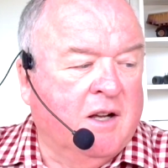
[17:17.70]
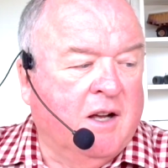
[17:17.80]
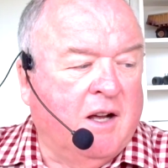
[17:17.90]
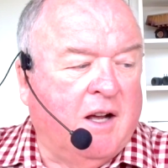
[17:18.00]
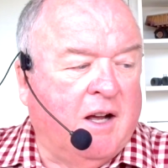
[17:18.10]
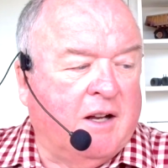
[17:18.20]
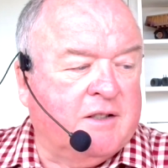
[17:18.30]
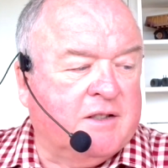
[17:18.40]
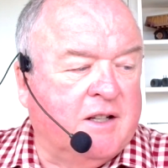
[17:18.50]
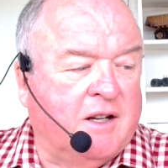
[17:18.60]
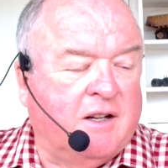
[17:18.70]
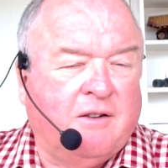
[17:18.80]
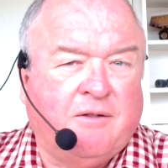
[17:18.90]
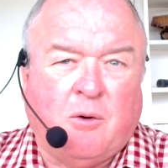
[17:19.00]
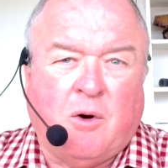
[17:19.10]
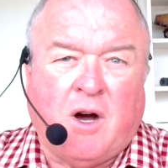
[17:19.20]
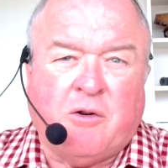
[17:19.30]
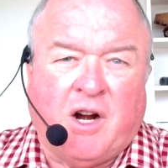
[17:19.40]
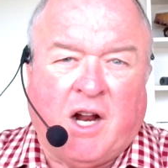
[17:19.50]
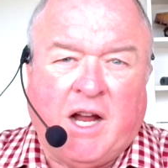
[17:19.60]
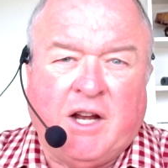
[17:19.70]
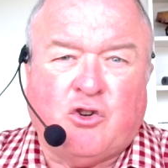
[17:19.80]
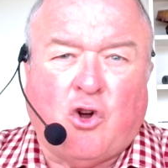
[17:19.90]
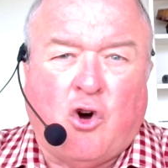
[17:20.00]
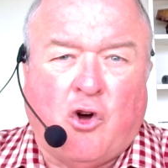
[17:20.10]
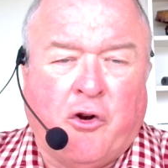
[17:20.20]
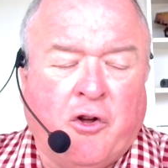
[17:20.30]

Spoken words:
at 408 ton.